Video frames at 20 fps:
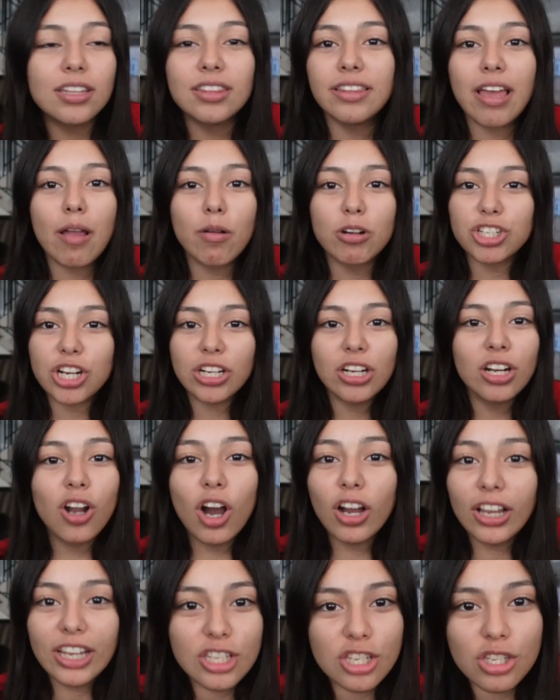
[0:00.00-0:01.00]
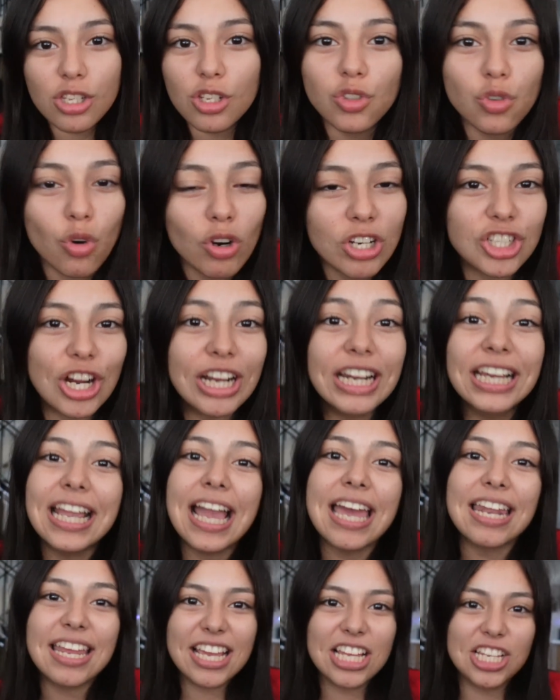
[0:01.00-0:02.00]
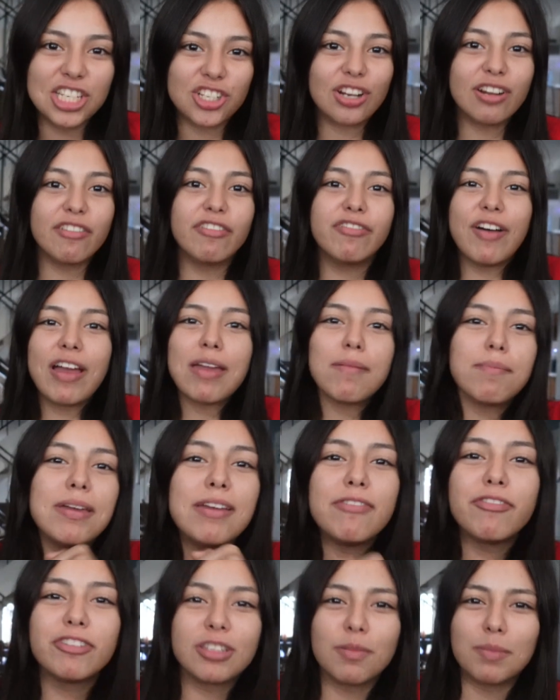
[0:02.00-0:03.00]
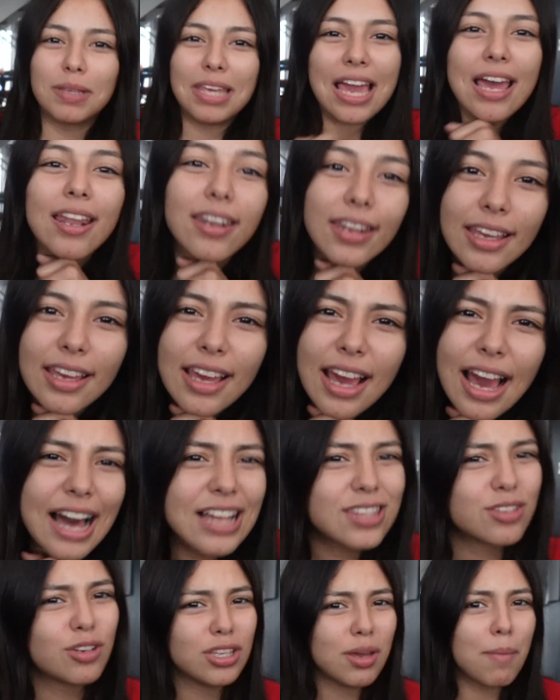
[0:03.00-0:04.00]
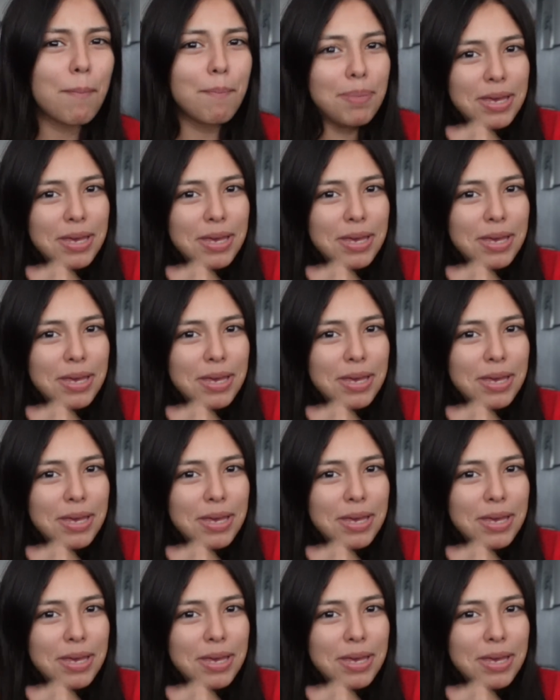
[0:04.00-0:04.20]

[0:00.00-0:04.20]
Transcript: they were trying to knock into the door, trying to get in, trying to fight me for some candy. I told them,